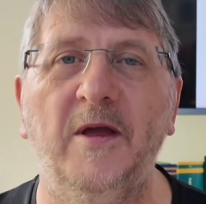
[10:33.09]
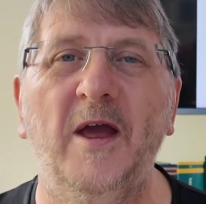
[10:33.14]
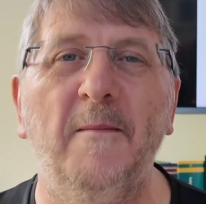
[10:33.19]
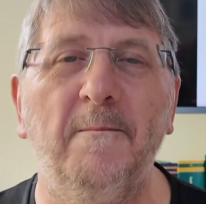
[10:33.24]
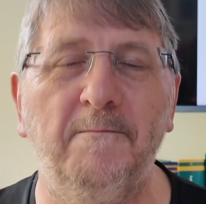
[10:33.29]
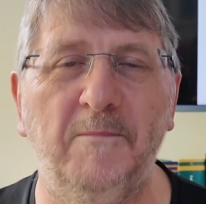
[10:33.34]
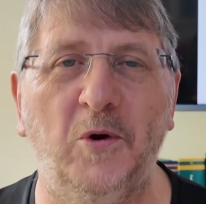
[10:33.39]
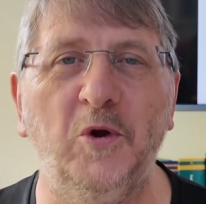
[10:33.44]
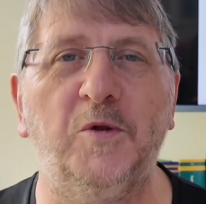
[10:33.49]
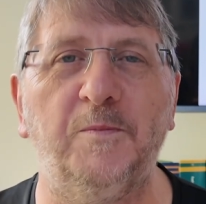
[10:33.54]

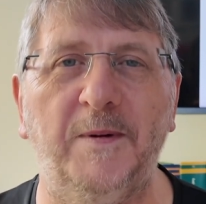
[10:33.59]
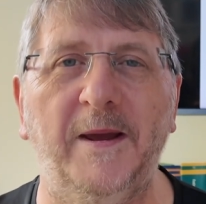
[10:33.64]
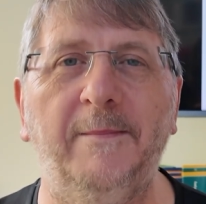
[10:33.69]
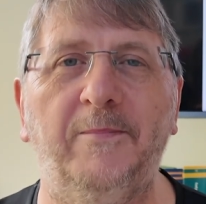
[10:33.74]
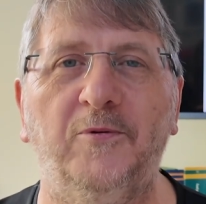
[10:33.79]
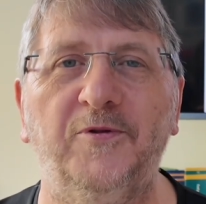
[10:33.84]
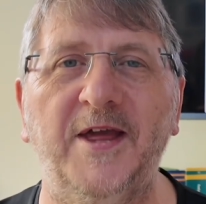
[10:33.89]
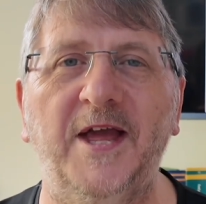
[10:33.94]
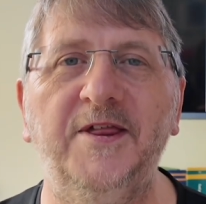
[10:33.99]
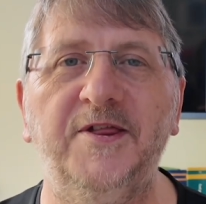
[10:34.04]
Most
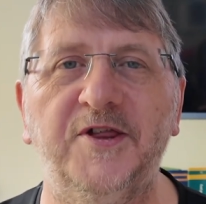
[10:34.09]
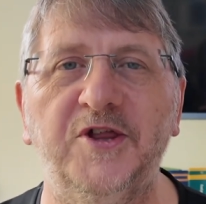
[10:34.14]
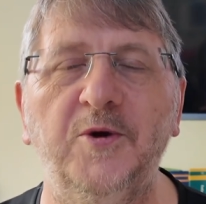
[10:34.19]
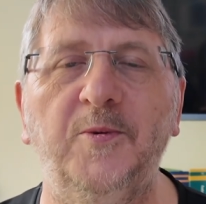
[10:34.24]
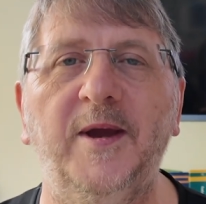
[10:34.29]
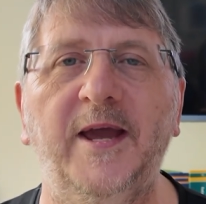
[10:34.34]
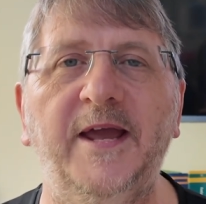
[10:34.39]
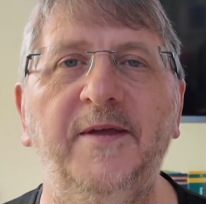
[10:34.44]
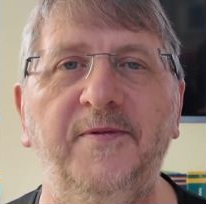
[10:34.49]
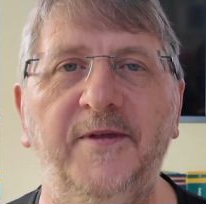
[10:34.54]
people tend to do
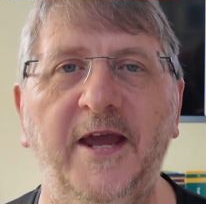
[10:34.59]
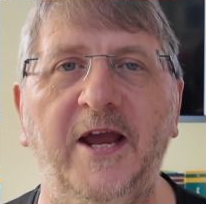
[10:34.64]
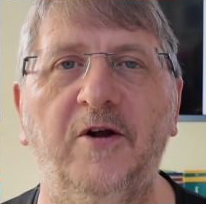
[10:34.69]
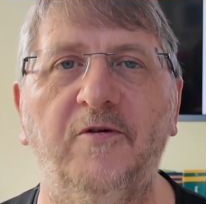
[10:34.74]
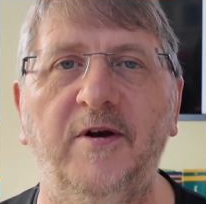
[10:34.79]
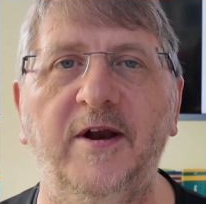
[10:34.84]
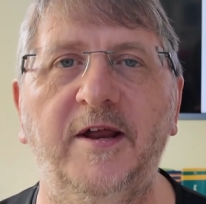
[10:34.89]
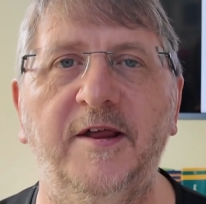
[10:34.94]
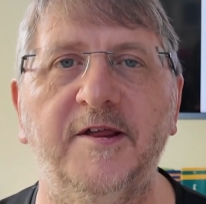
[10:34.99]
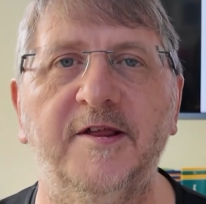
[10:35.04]
it in the
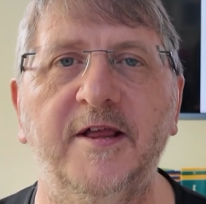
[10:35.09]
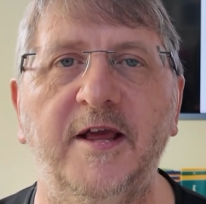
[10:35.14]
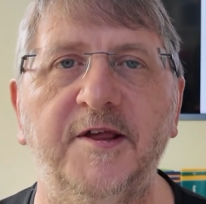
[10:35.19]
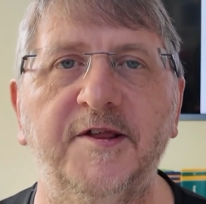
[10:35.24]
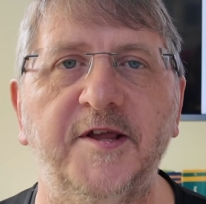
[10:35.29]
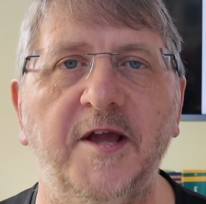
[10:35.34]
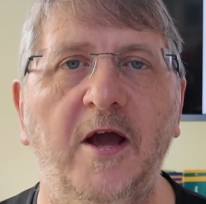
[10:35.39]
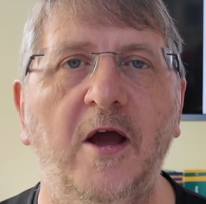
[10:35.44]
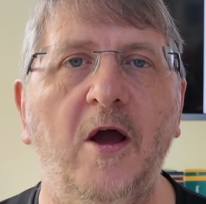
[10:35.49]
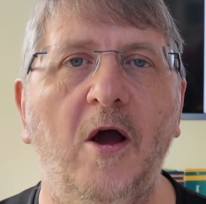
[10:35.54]
ingredients
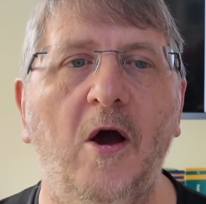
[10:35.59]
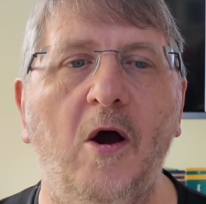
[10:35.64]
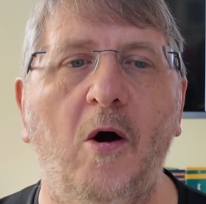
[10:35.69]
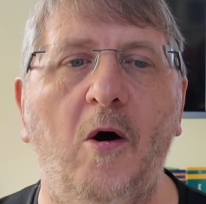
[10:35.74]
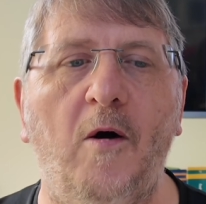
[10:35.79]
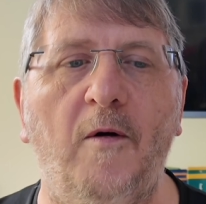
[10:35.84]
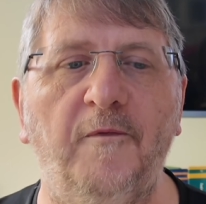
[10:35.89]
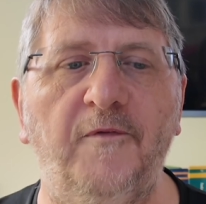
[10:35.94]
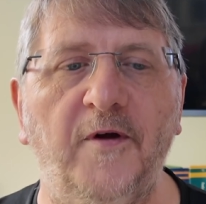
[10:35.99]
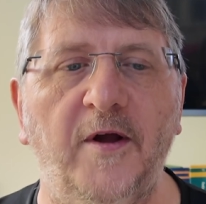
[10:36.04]
list
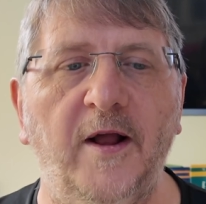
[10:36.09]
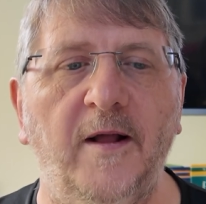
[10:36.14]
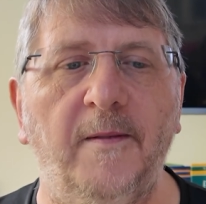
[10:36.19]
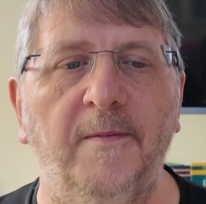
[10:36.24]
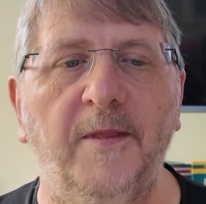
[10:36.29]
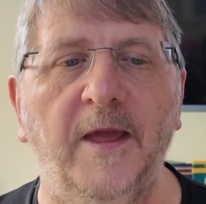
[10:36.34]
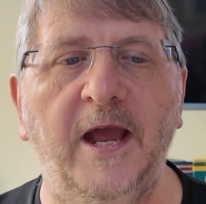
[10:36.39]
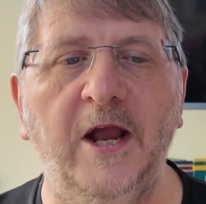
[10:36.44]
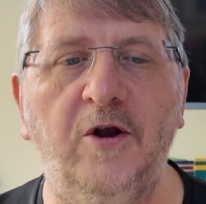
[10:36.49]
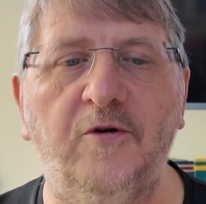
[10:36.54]
of
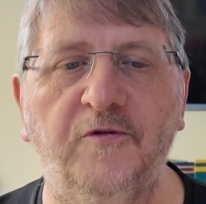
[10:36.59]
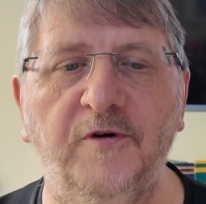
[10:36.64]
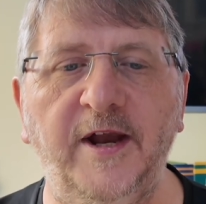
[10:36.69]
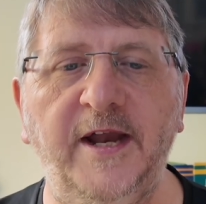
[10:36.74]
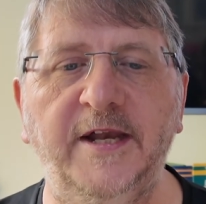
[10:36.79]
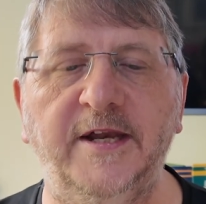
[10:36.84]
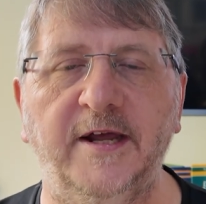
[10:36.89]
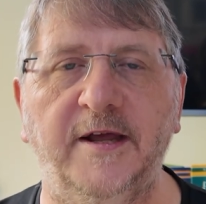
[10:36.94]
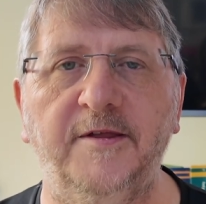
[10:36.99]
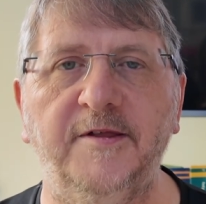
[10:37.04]

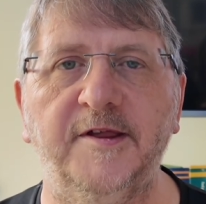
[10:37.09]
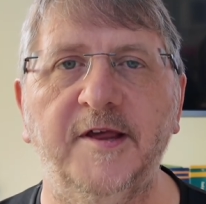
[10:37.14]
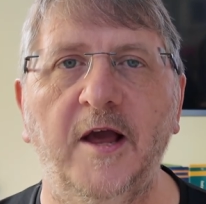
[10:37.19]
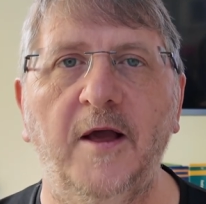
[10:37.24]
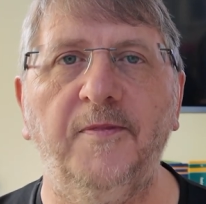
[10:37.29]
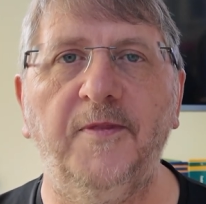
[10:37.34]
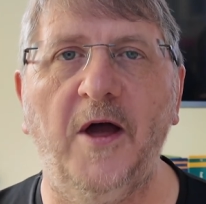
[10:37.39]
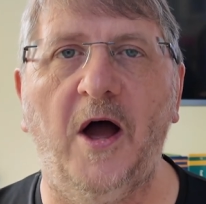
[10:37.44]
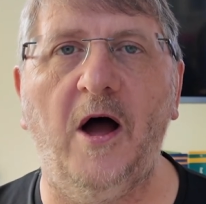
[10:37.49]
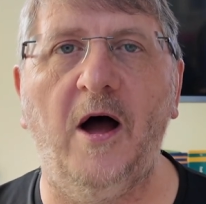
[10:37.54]
ingredients
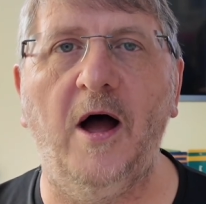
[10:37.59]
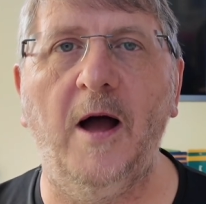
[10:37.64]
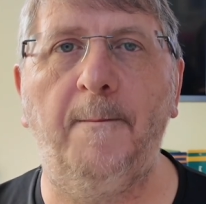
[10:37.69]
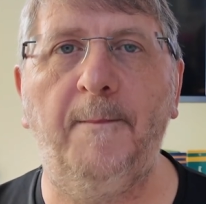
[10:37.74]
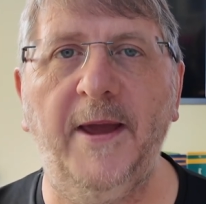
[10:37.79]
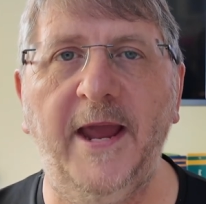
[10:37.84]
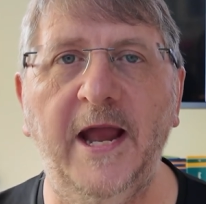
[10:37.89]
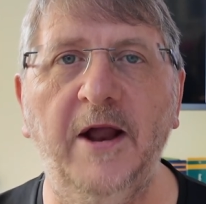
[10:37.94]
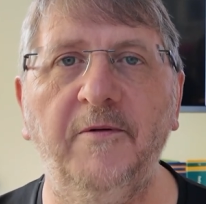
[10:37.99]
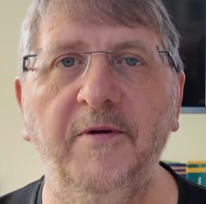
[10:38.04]
that
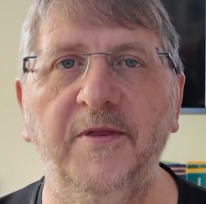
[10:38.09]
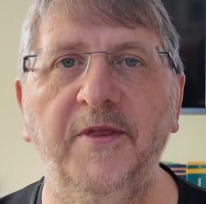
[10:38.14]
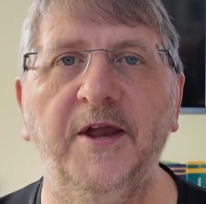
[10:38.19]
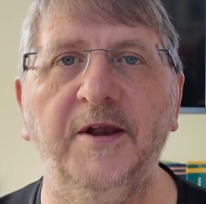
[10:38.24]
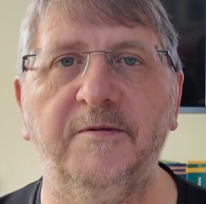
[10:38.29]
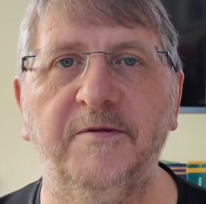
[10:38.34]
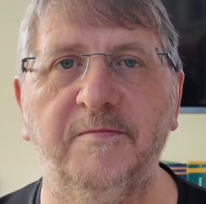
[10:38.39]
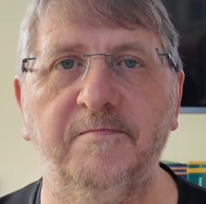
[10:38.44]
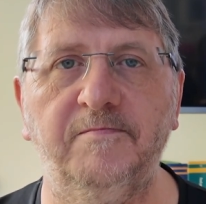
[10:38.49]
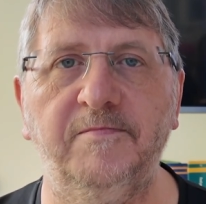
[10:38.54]
appear in
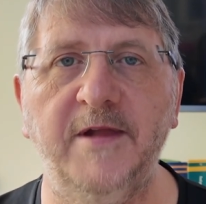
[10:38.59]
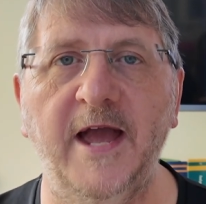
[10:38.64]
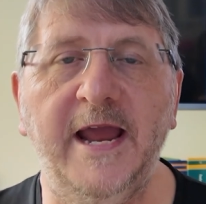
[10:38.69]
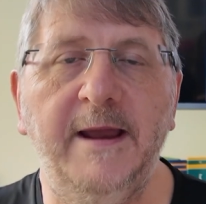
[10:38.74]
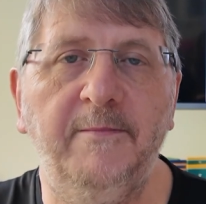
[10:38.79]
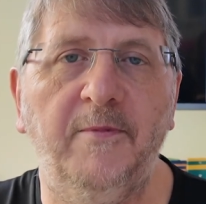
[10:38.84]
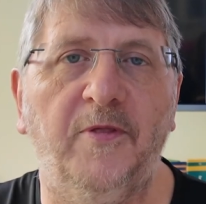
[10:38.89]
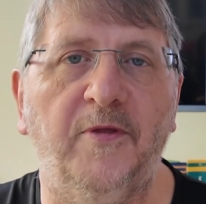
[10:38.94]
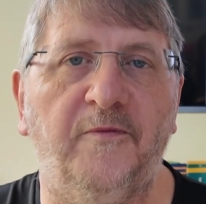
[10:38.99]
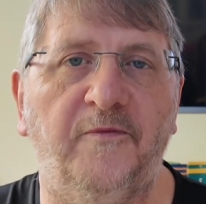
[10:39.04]
the
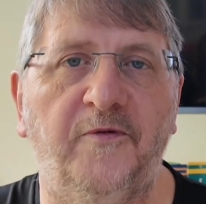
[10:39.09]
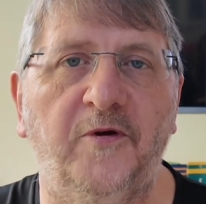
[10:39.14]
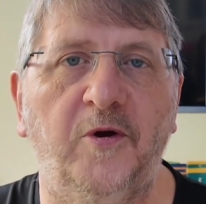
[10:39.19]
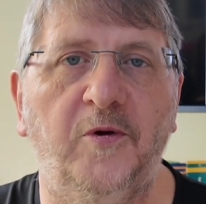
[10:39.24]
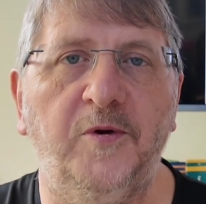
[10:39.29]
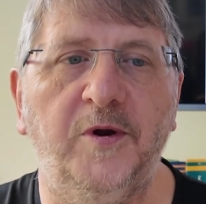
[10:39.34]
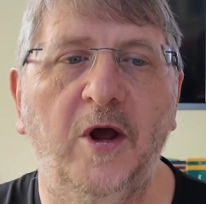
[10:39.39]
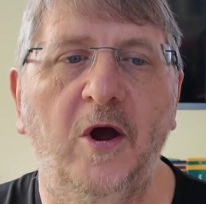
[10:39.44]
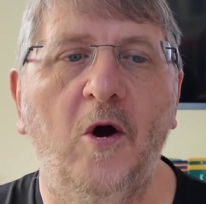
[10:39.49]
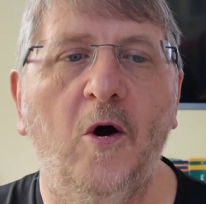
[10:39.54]
name of the
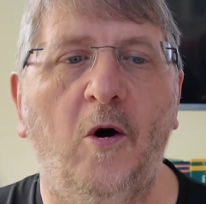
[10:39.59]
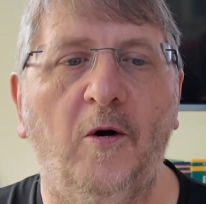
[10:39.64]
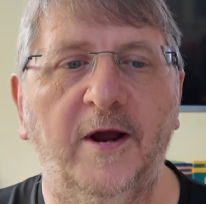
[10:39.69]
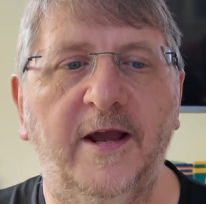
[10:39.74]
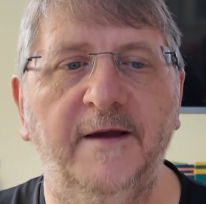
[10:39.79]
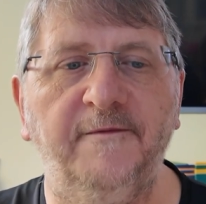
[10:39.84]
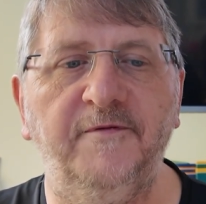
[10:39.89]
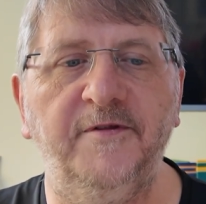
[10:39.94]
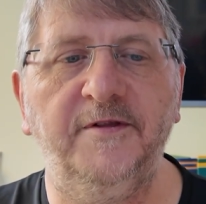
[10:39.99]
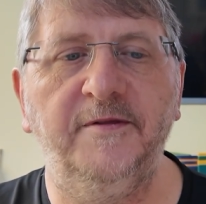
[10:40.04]
food or
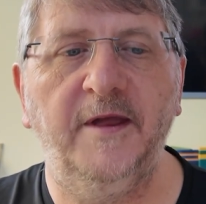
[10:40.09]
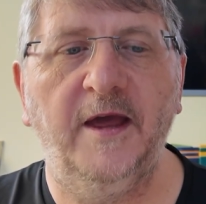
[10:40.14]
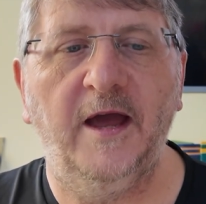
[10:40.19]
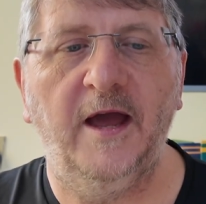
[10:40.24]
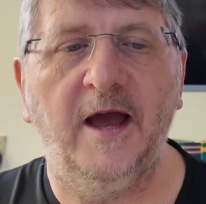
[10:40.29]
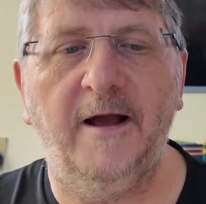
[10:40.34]
given